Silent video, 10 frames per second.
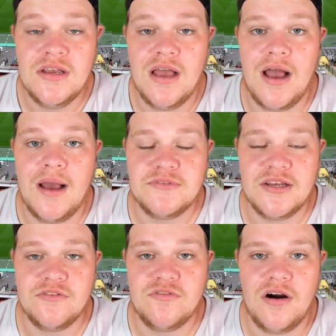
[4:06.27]

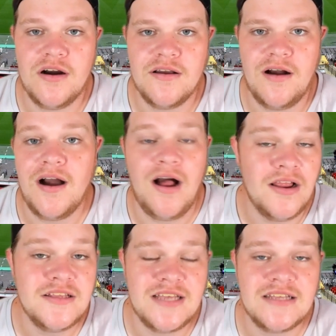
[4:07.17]
Daniel Farker,
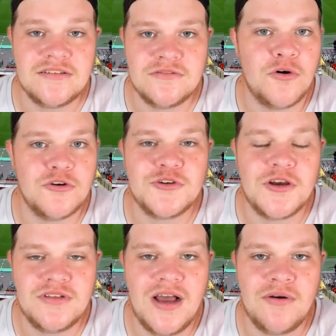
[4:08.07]
I said that Norwich would go
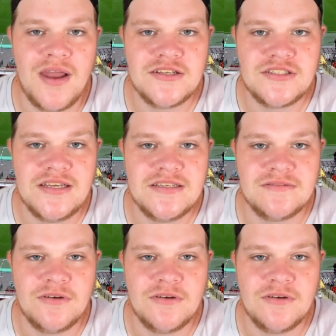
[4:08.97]
down last season,